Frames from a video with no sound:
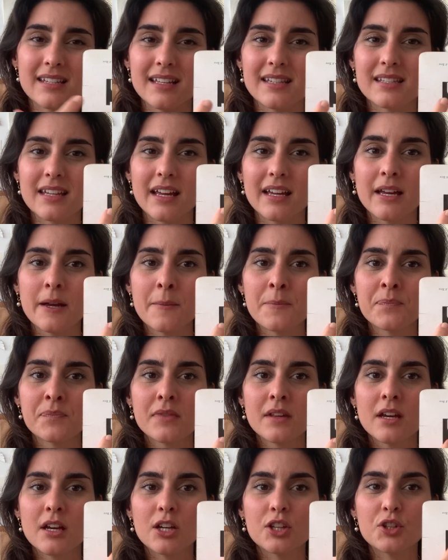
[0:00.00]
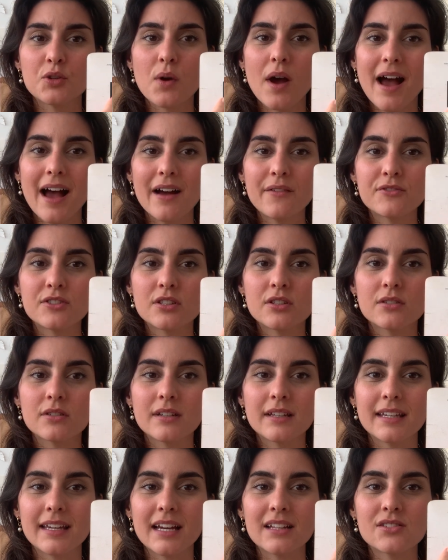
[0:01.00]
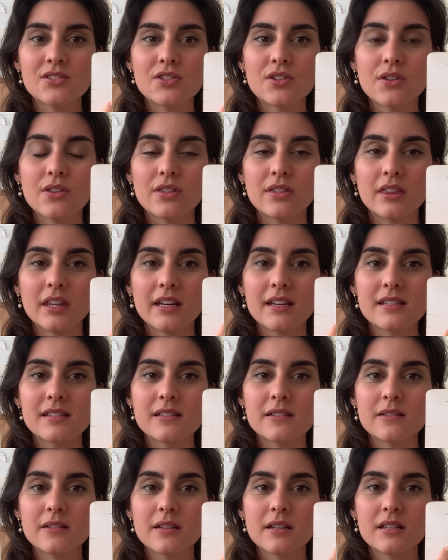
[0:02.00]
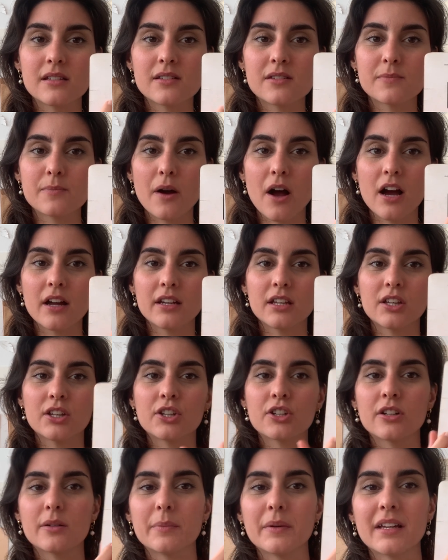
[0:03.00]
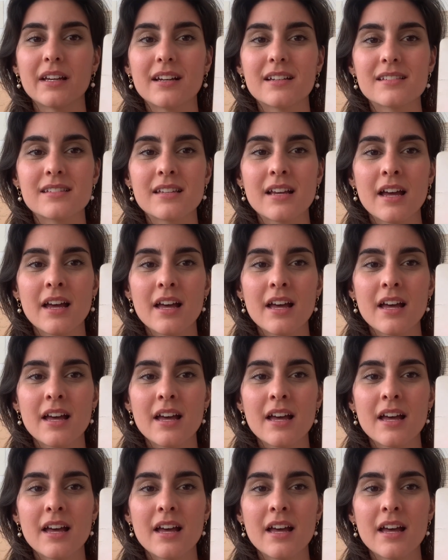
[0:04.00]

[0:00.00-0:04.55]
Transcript: It's like you have to get to this spot here because